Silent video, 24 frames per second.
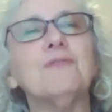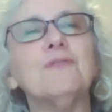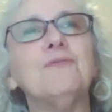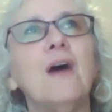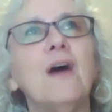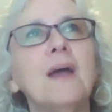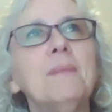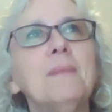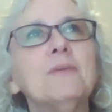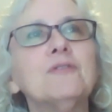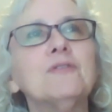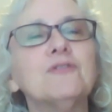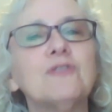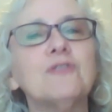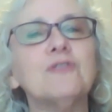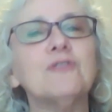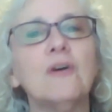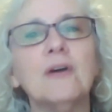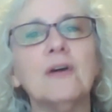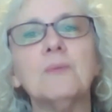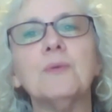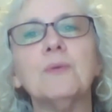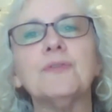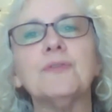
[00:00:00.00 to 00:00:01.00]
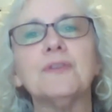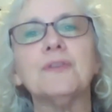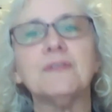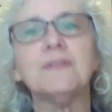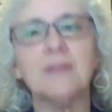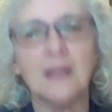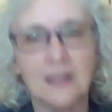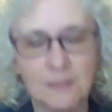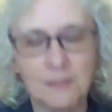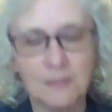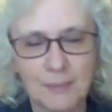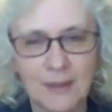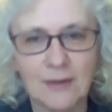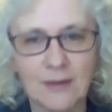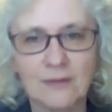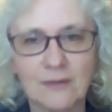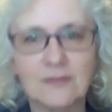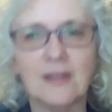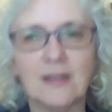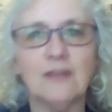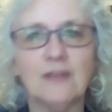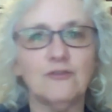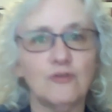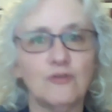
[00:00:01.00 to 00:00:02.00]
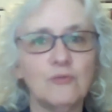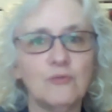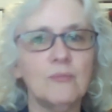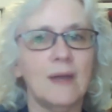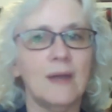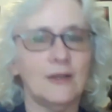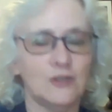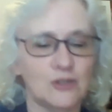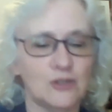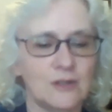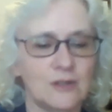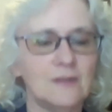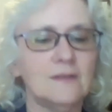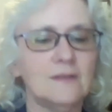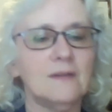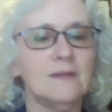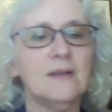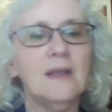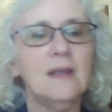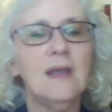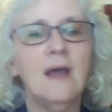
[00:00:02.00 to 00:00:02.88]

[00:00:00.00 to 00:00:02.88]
fiber started with the teddy bears, as you mentioned,